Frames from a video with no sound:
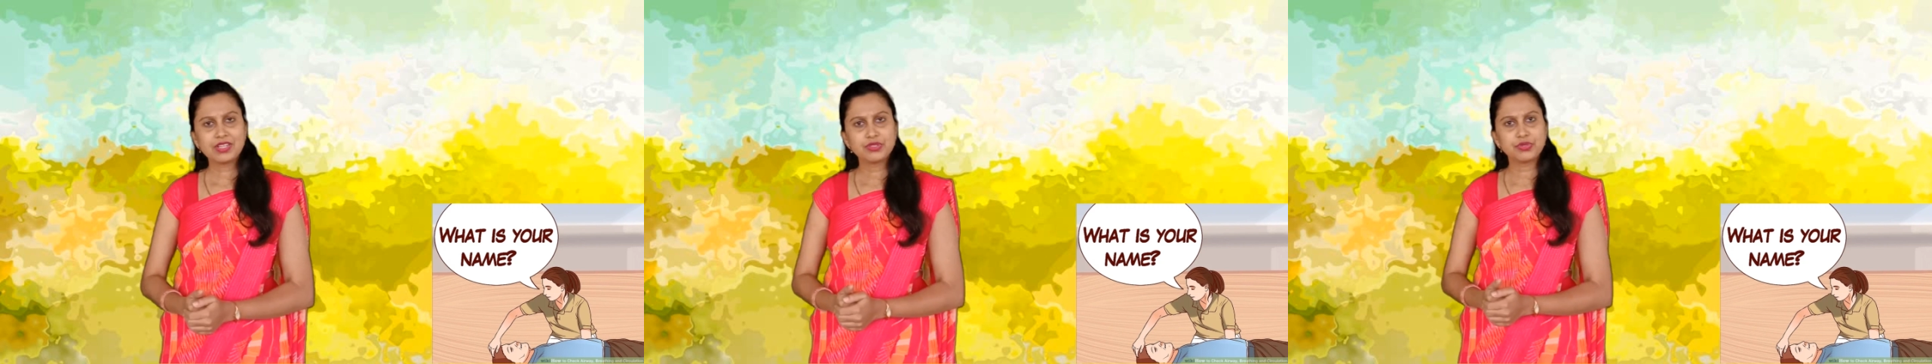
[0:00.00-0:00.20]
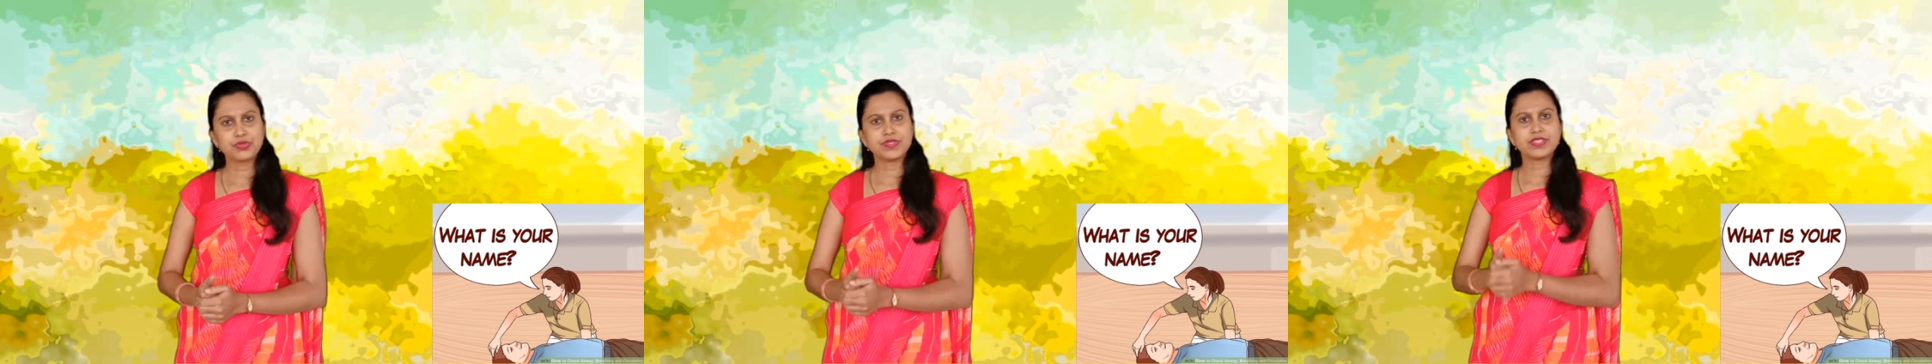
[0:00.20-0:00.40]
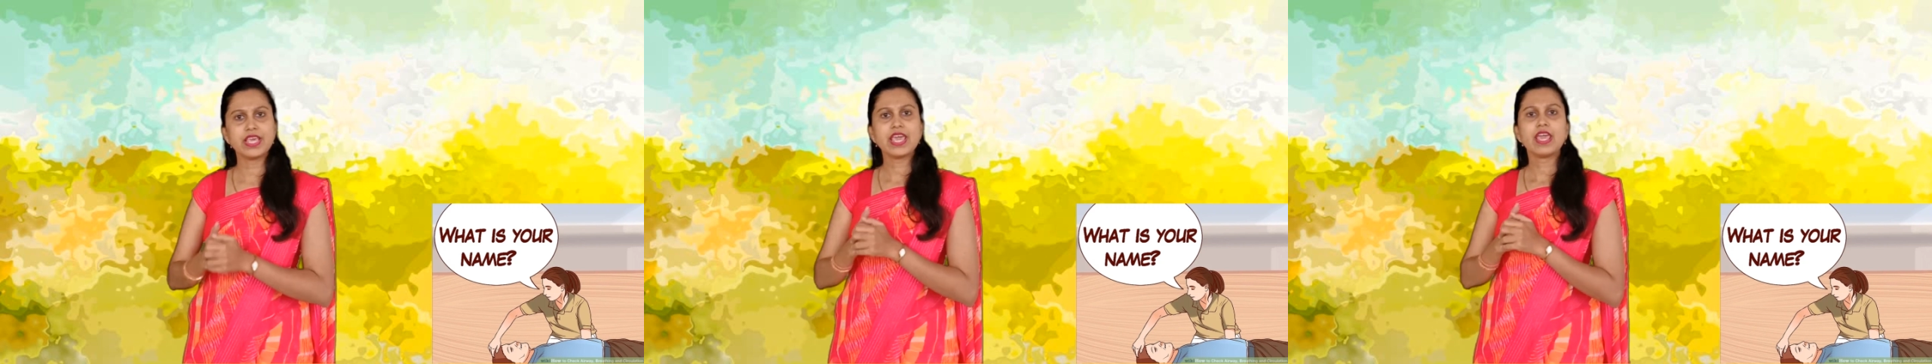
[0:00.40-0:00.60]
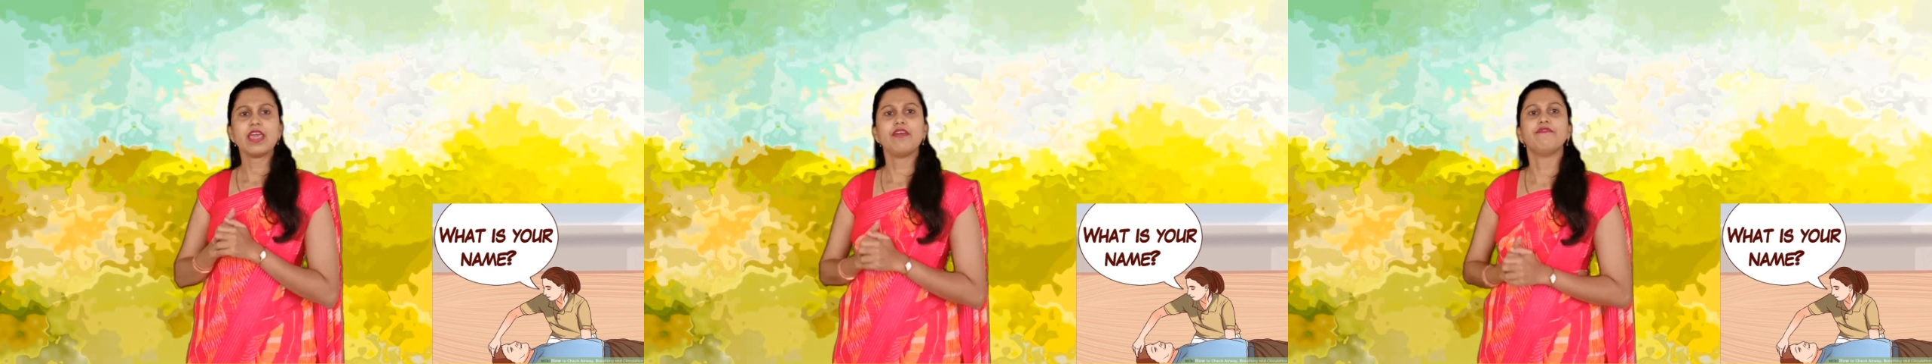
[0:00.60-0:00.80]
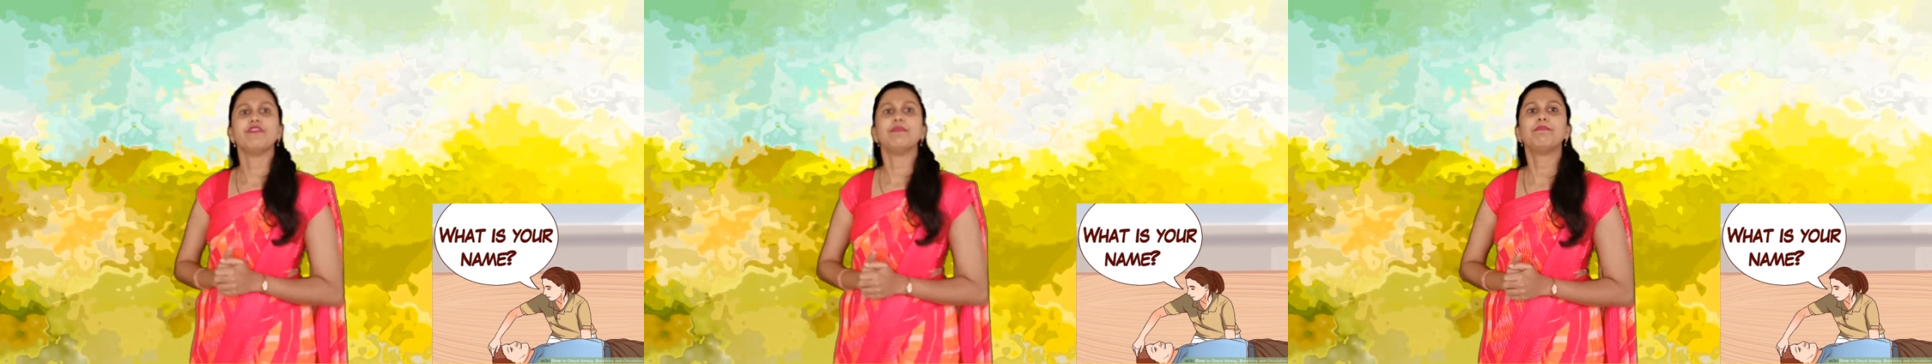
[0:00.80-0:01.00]
to see if
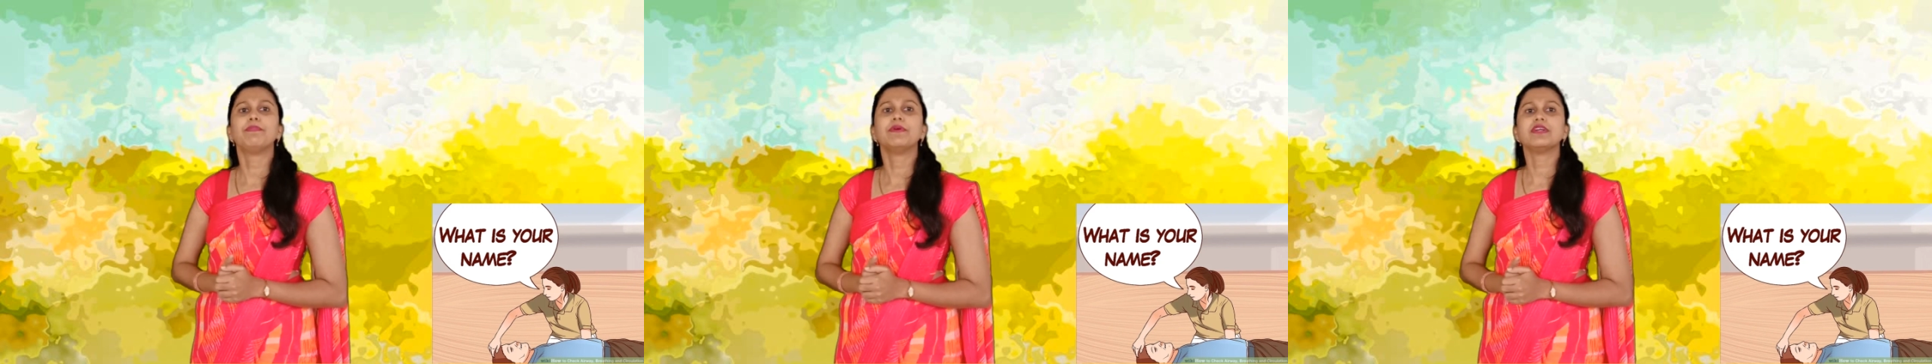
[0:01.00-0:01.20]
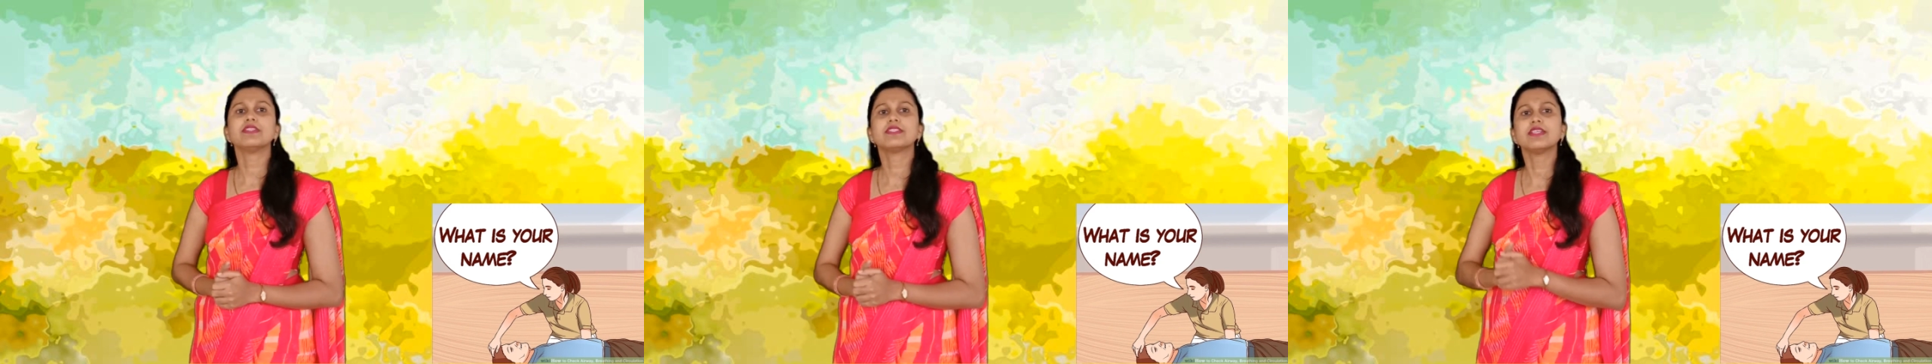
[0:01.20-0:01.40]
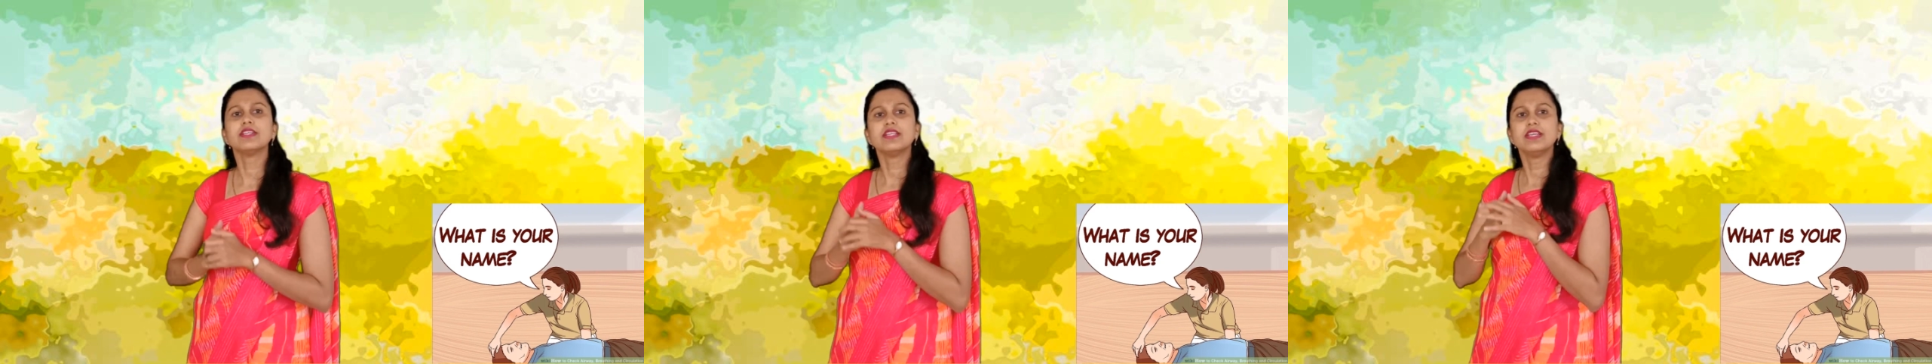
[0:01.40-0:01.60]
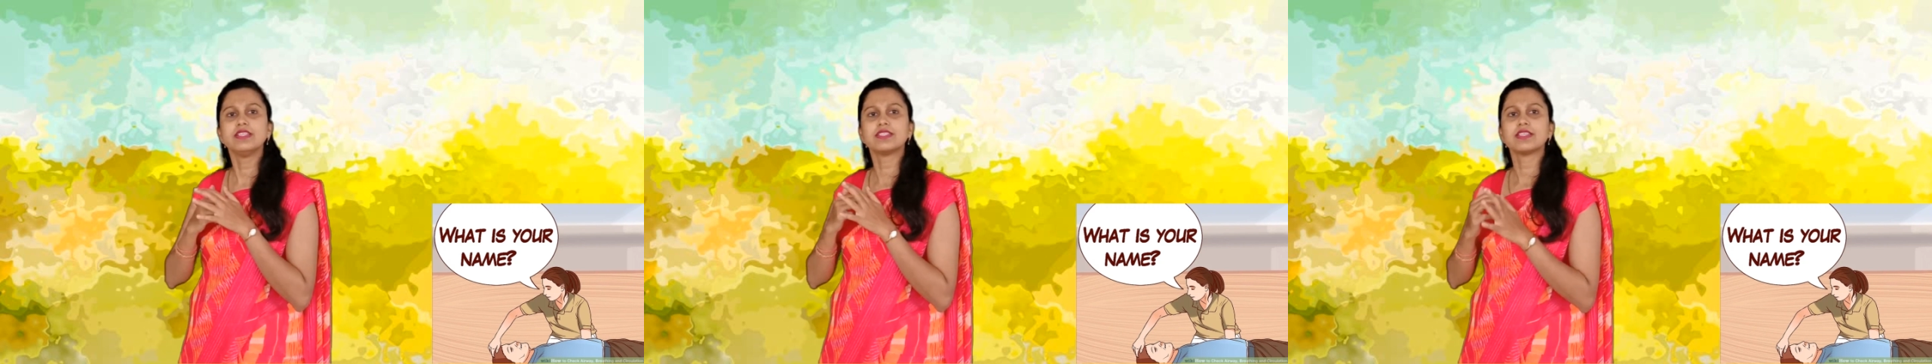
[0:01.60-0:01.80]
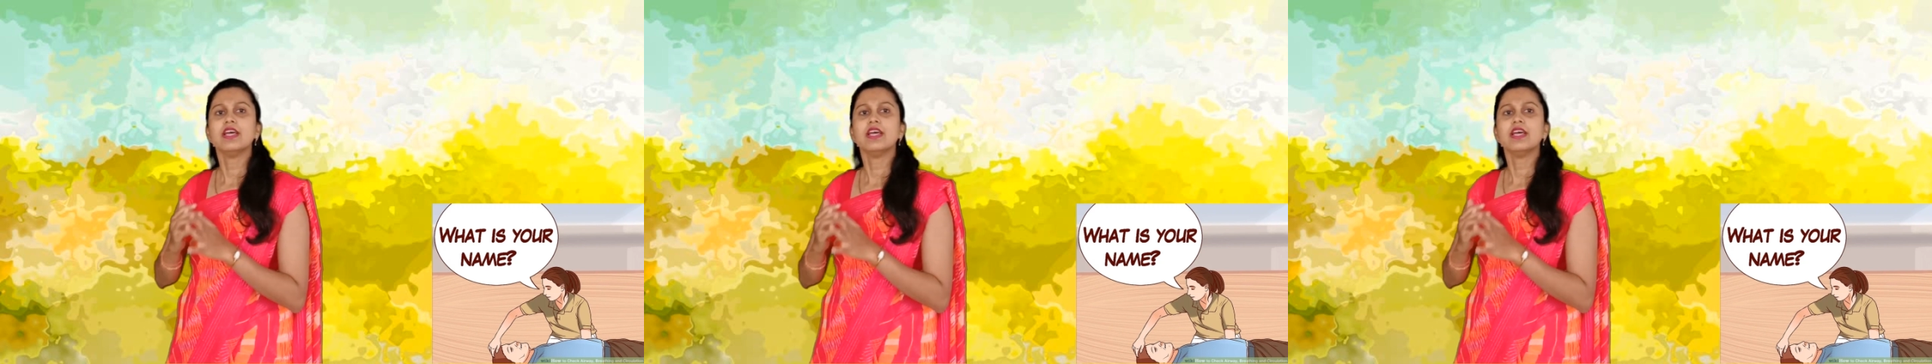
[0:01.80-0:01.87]
a person is